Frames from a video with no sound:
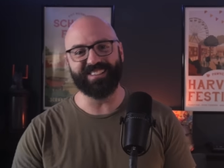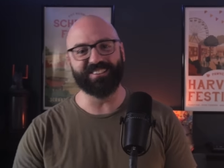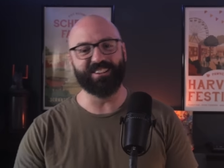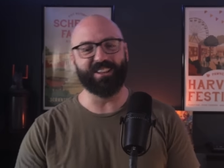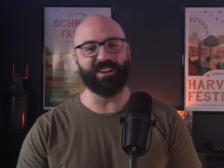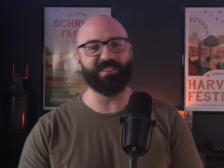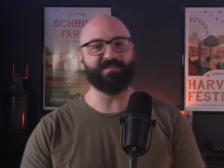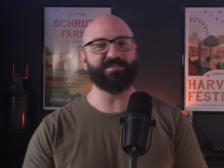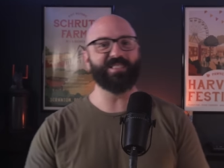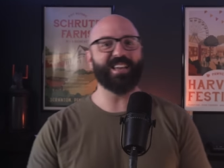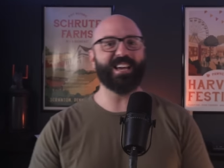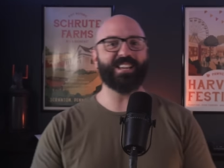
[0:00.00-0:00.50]
I
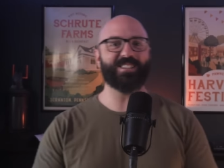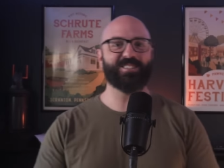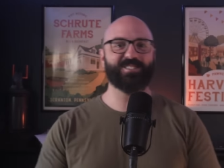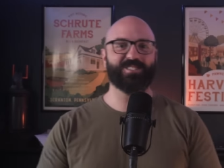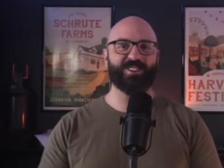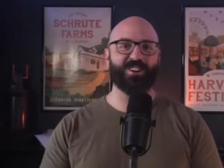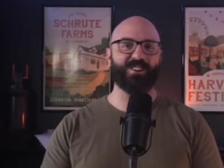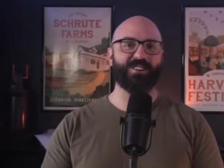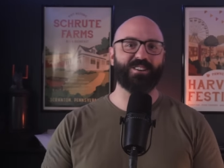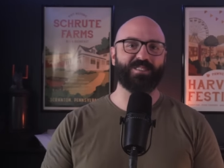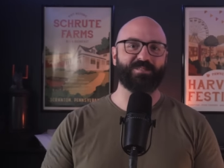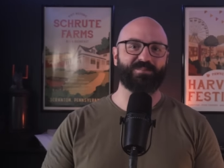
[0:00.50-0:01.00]
love that
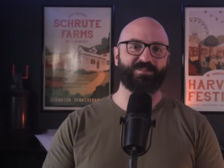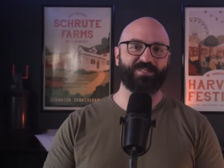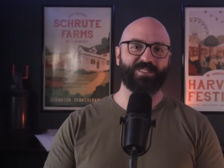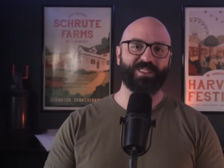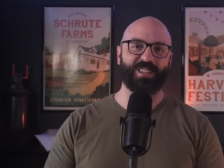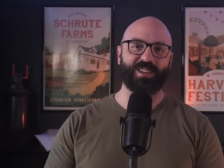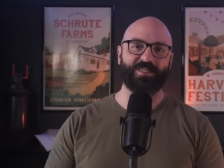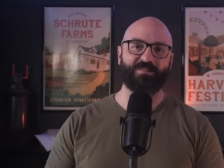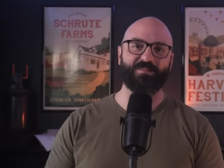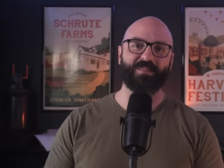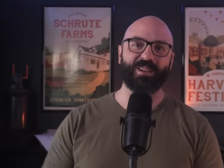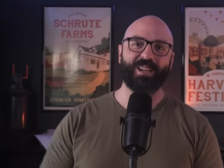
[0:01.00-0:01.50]
journey for
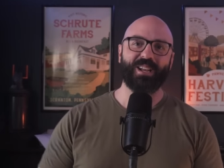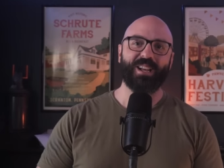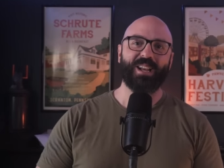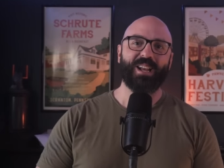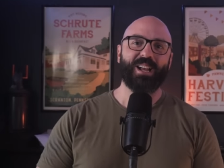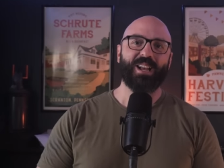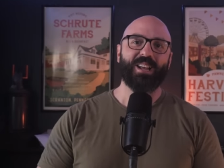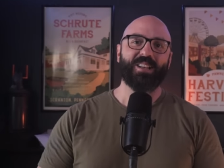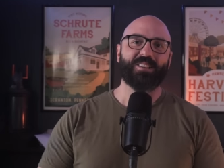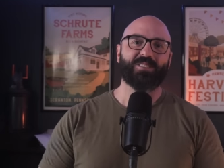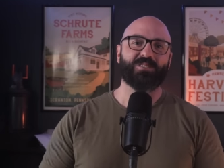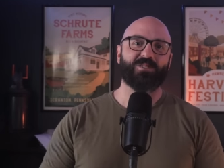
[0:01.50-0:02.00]
them.
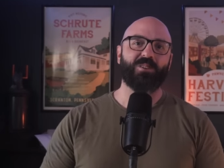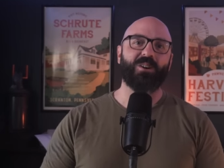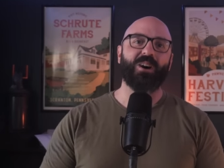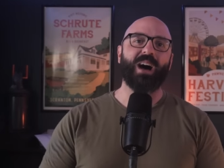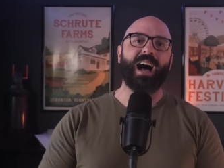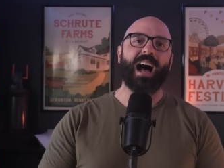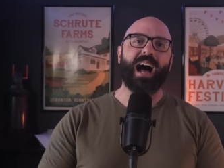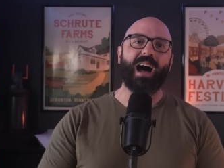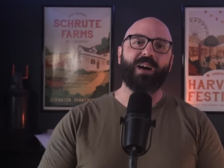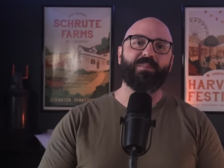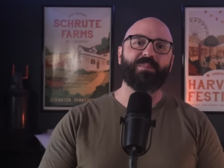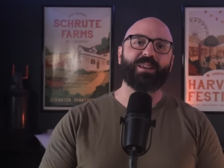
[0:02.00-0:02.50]
So
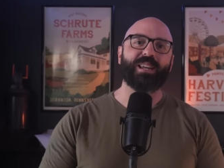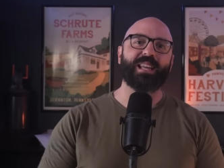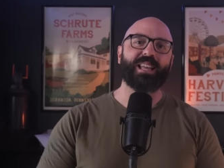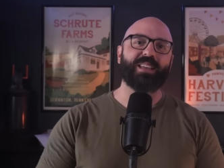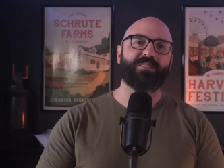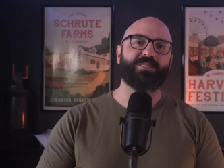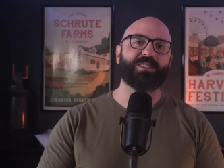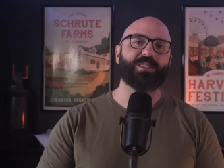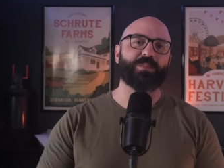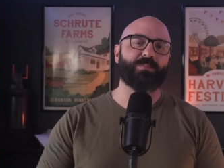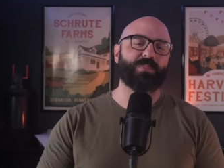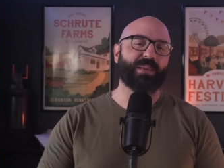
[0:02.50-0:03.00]
I'm going to
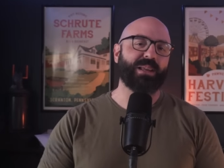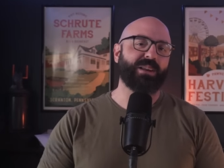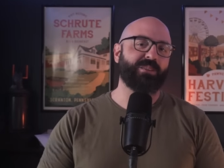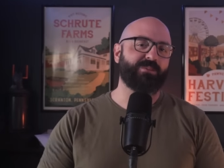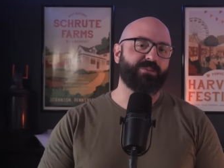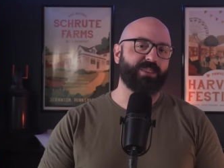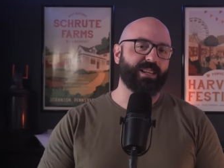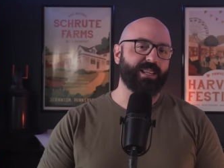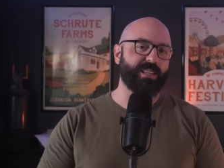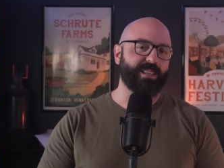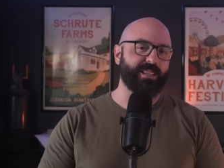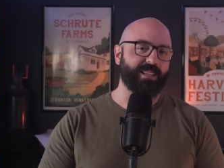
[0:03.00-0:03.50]
give it the
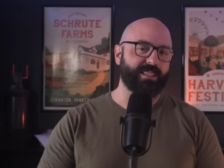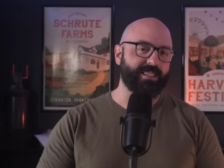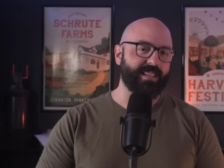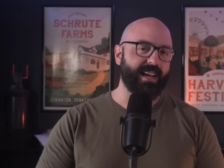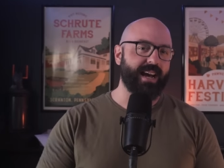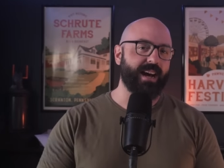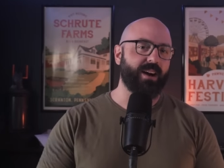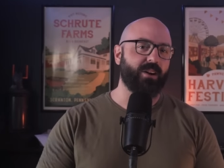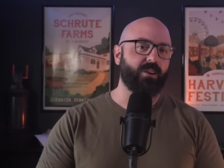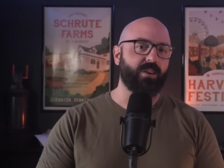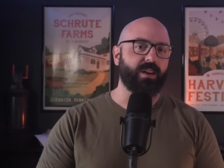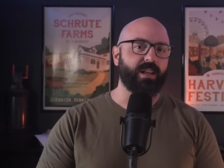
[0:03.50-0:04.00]
benefit of the
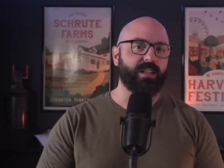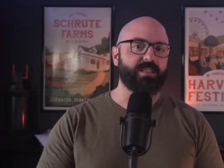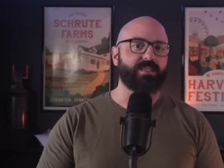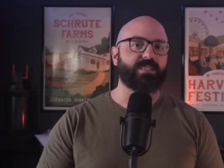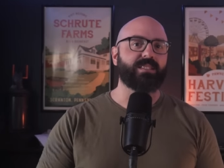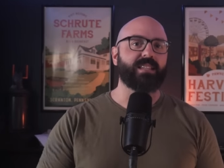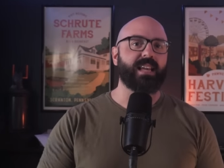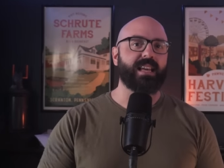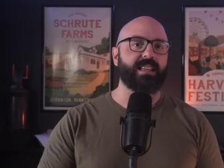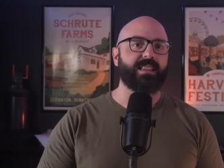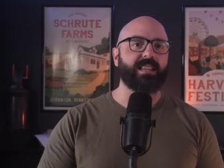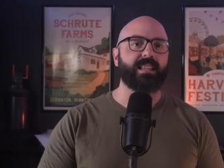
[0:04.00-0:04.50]
doubt and
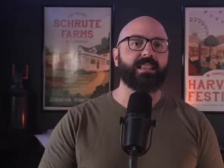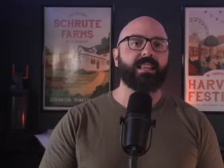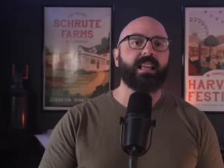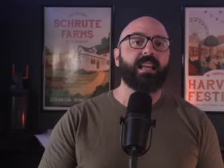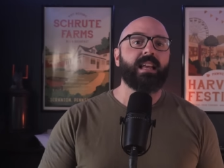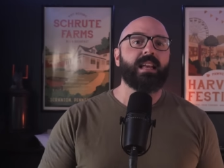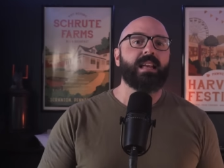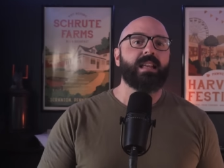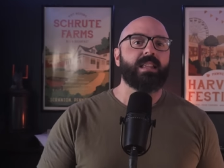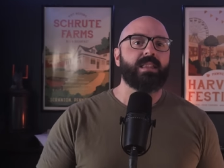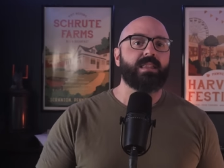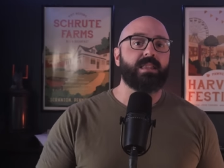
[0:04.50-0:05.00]
say that
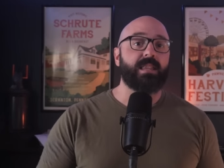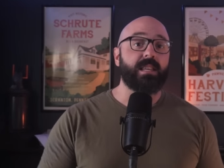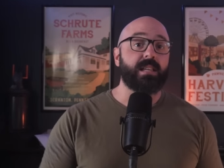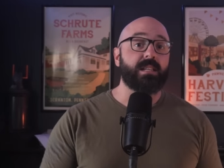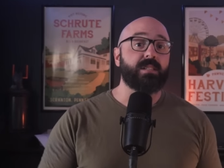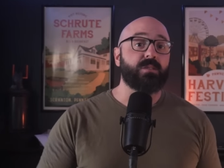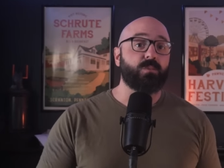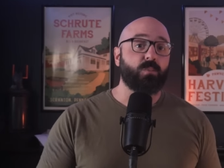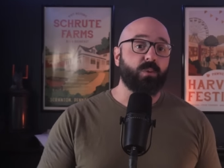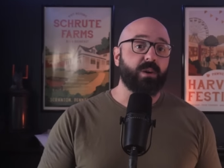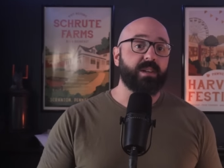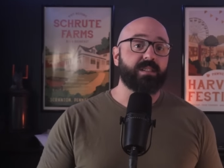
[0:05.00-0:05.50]

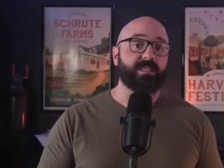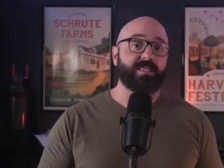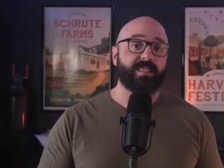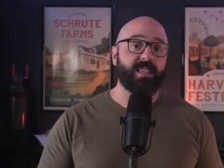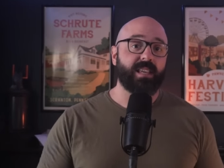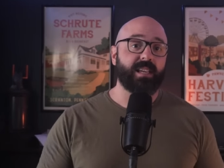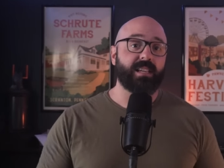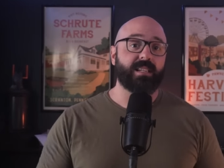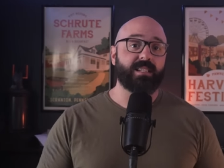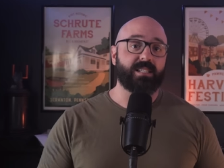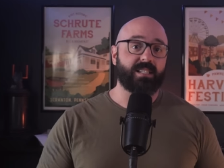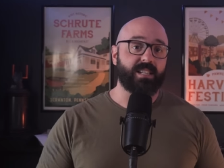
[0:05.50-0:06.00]
this was
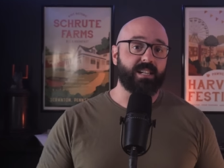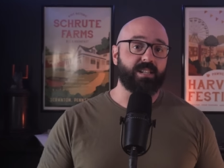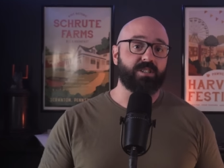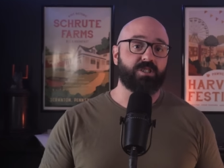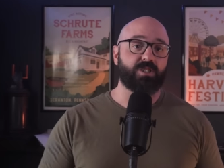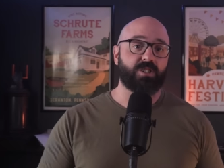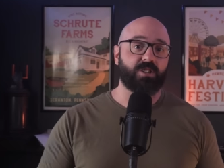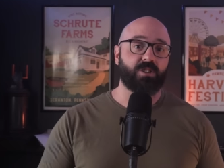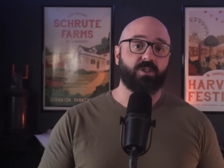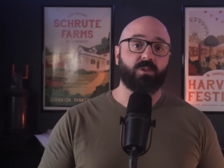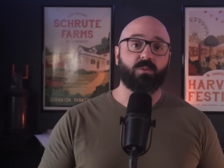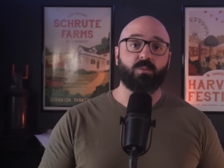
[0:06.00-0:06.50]
the
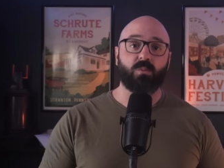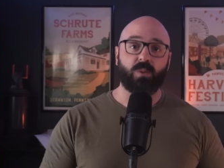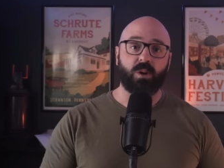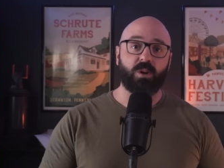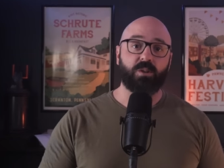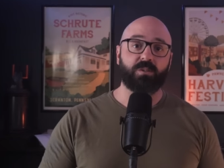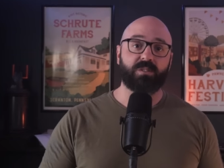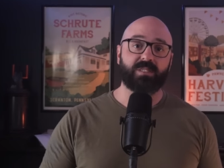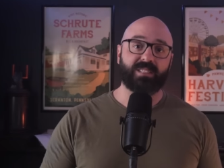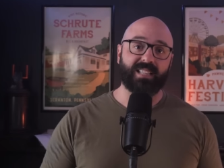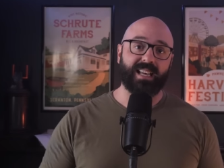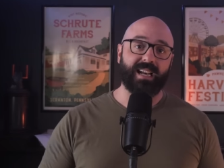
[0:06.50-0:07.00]
intentional
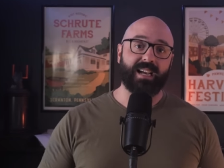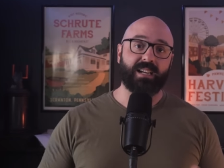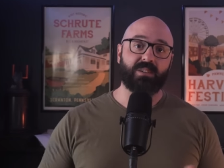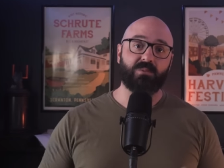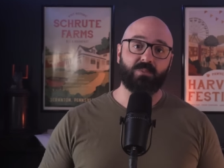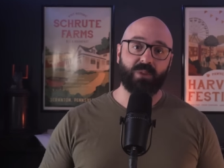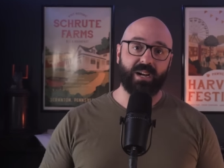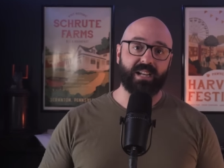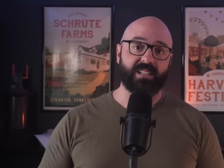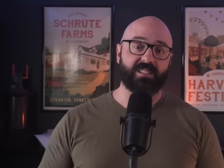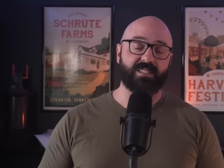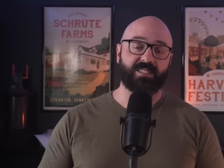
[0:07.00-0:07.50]

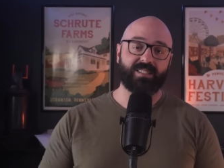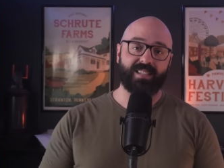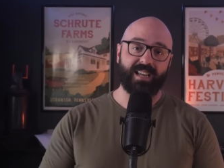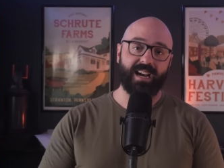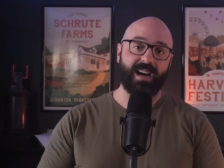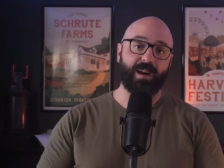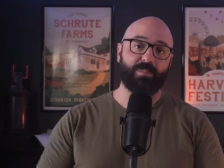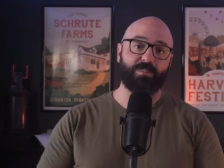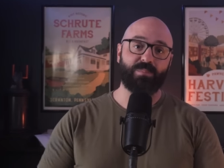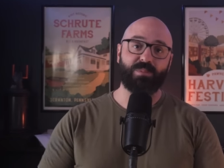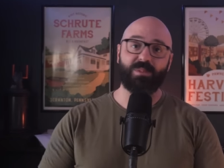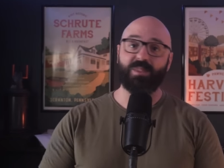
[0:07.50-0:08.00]
roadside rest
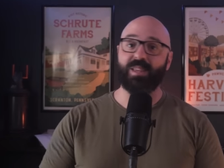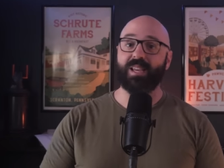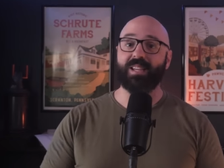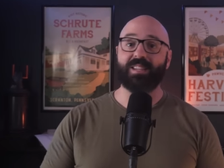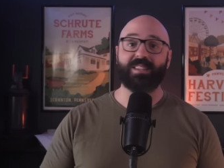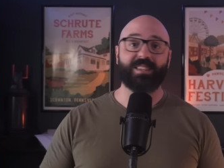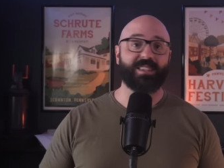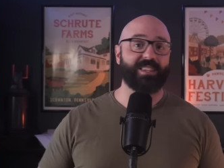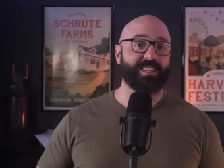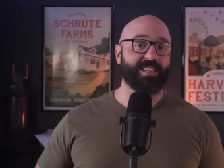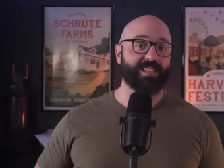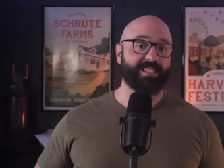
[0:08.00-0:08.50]
stop that
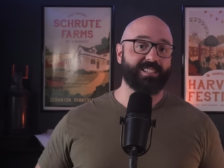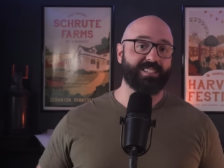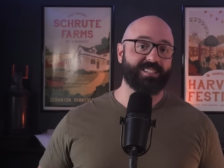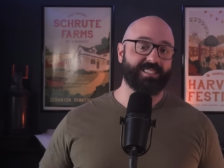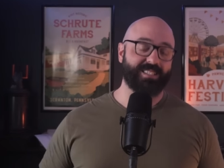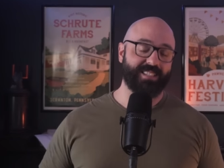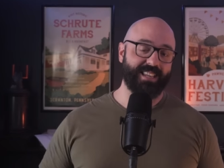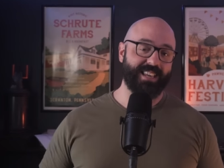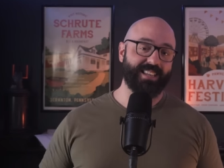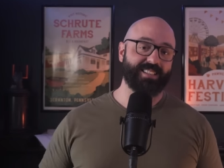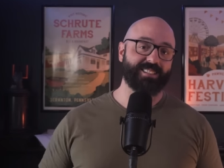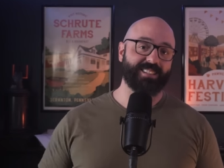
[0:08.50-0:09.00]
this
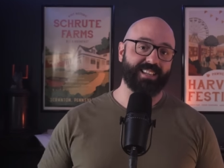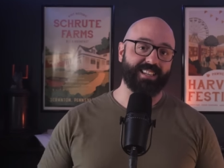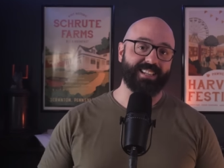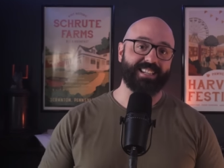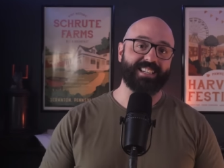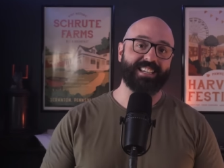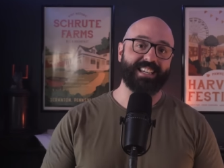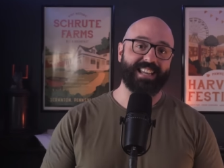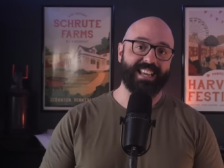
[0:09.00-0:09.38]
season